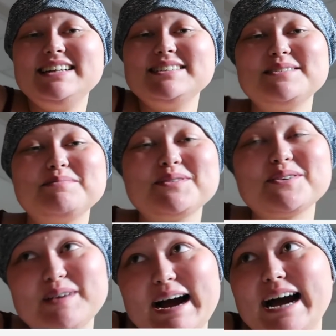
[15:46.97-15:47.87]

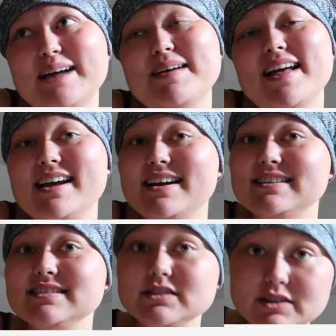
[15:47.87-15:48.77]
subscribe,
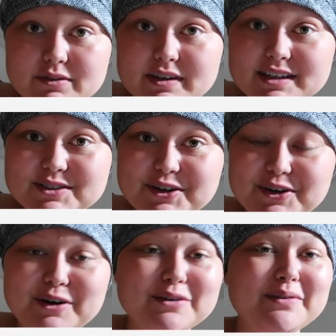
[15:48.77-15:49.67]
and don't forget to turn
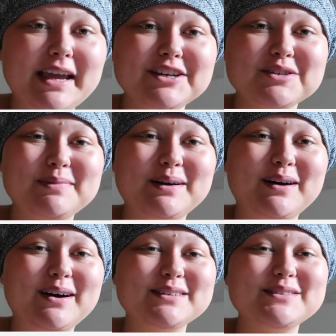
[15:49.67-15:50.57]
your notification bell
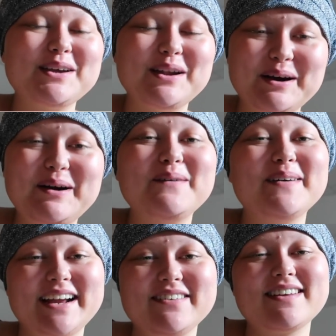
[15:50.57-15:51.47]
on so you know
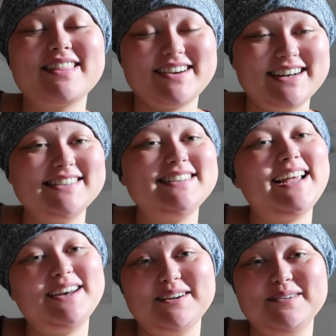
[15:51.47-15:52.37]
whenever there is
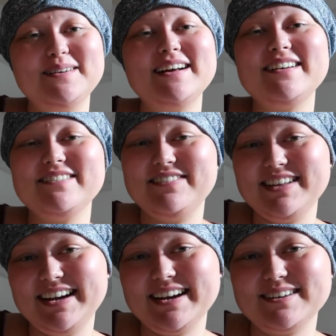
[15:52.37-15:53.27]
a new
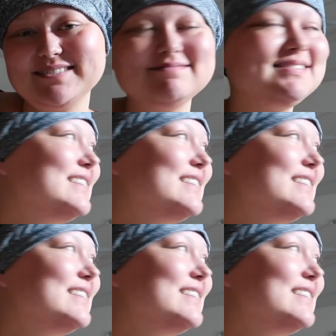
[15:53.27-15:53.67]
video.